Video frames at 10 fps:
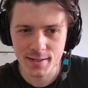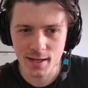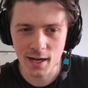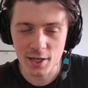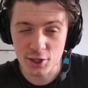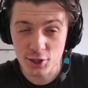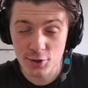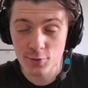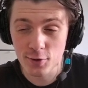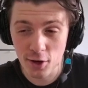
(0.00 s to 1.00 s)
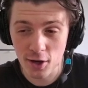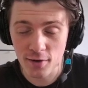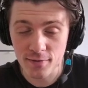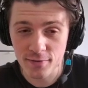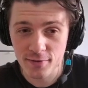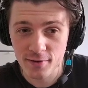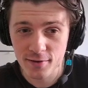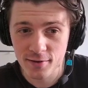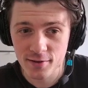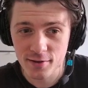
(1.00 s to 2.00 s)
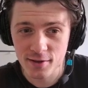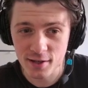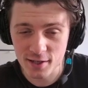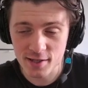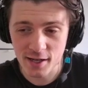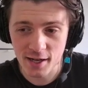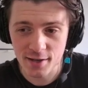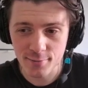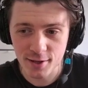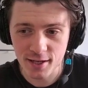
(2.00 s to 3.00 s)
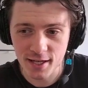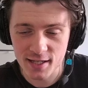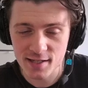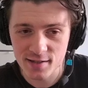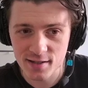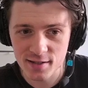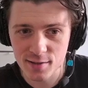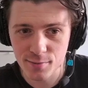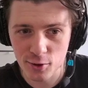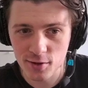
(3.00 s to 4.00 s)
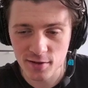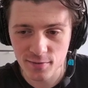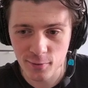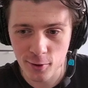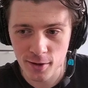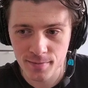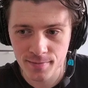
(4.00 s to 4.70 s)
I do love the design when it gets into its molten form.